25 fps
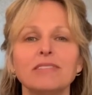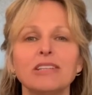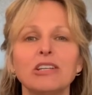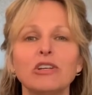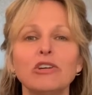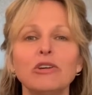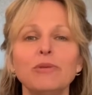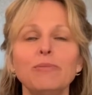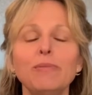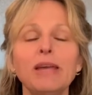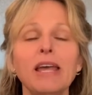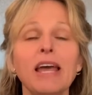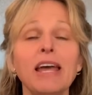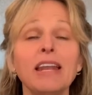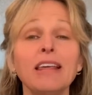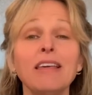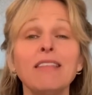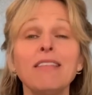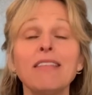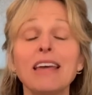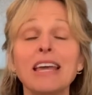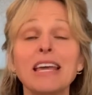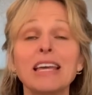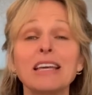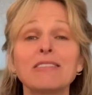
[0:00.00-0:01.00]
Could be
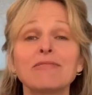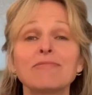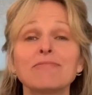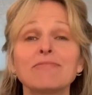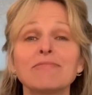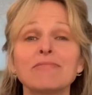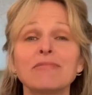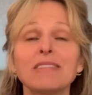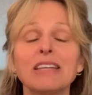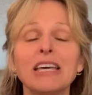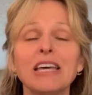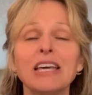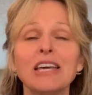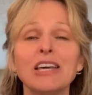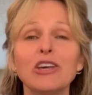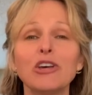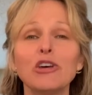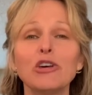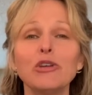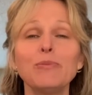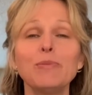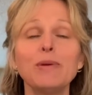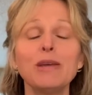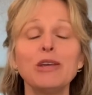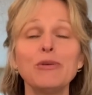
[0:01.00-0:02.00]
anything.
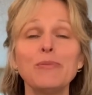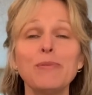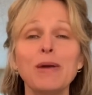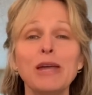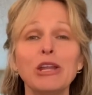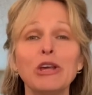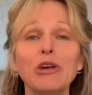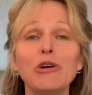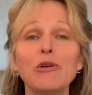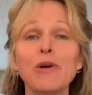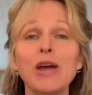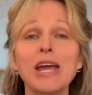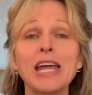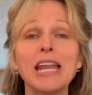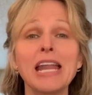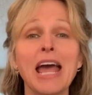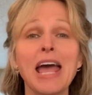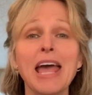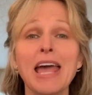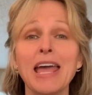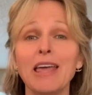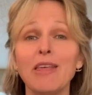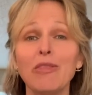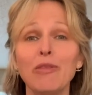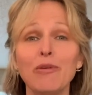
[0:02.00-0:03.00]
Could be you made a great
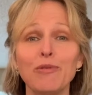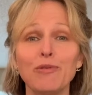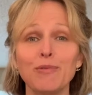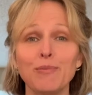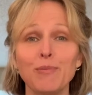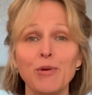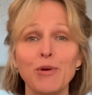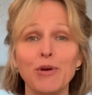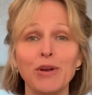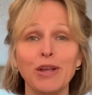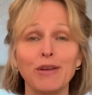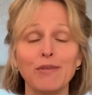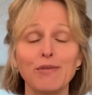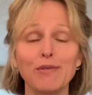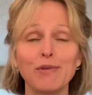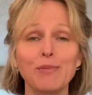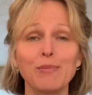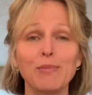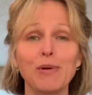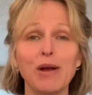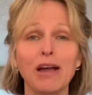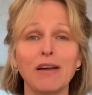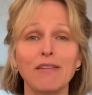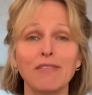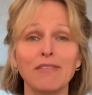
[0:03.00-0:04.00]
egg this morning for
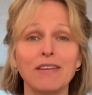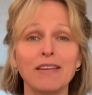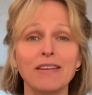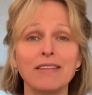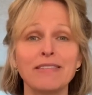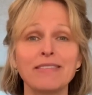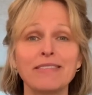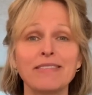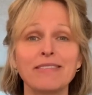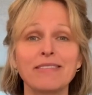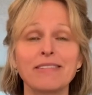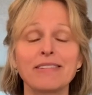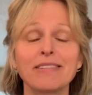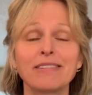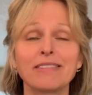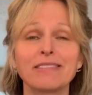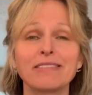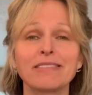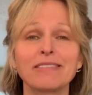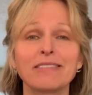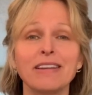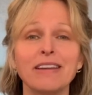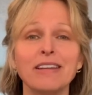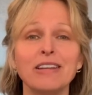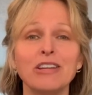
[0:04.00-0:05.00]
breakfast
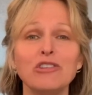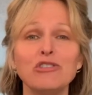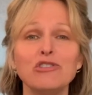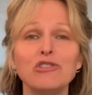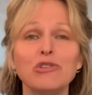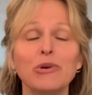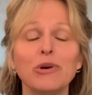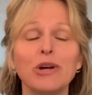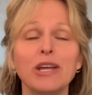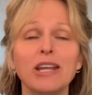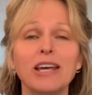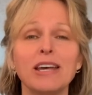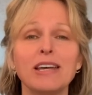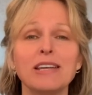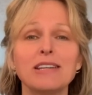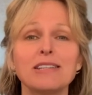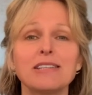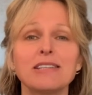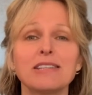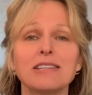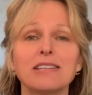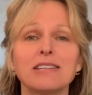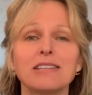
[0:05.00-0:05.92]
and enjoyed it.